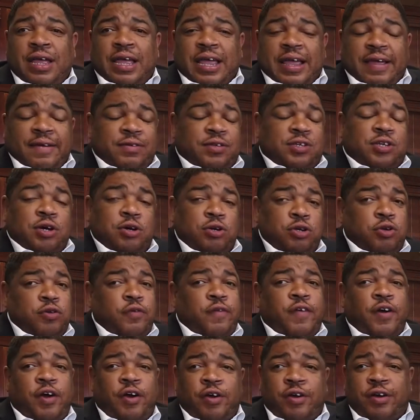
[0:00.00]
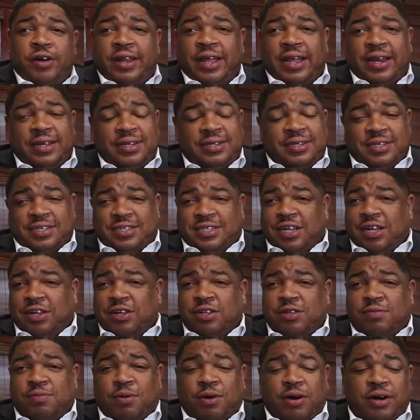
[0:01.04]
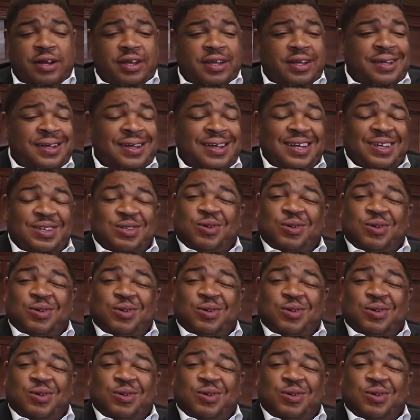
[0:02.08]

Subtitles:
If so, you've heard that it's a seller's market.